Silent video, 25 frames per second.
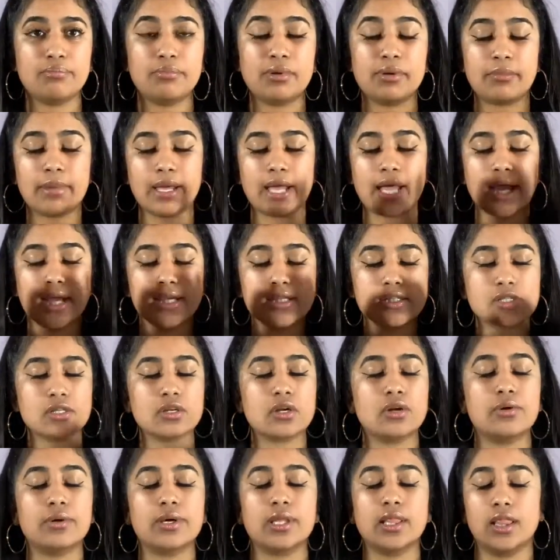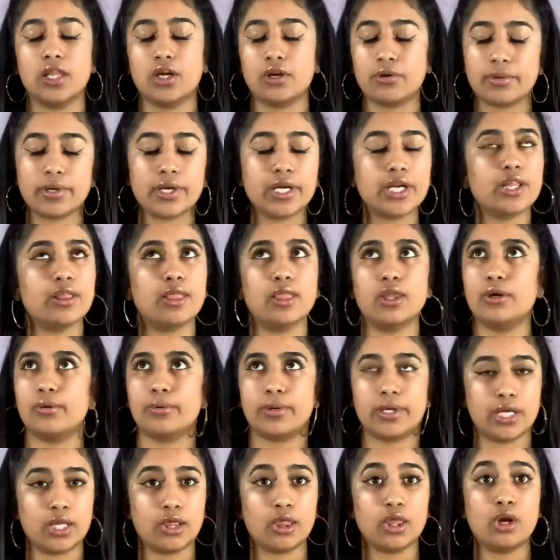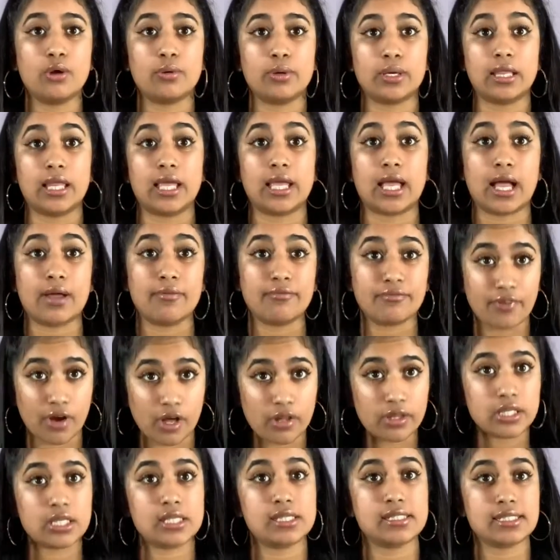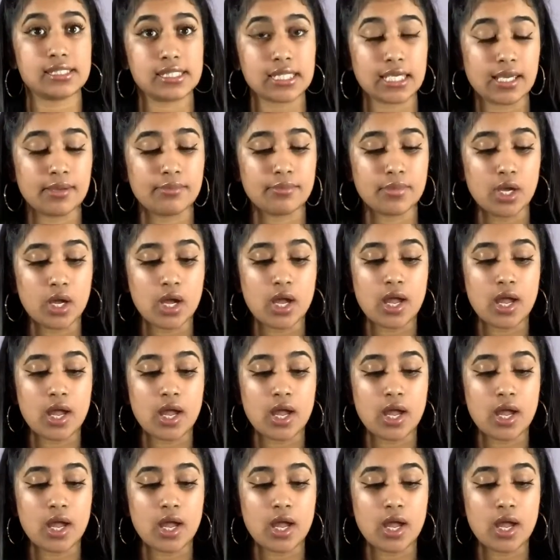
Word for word: But my eyes are going lower and lower and lower. Like I'm falling asleep.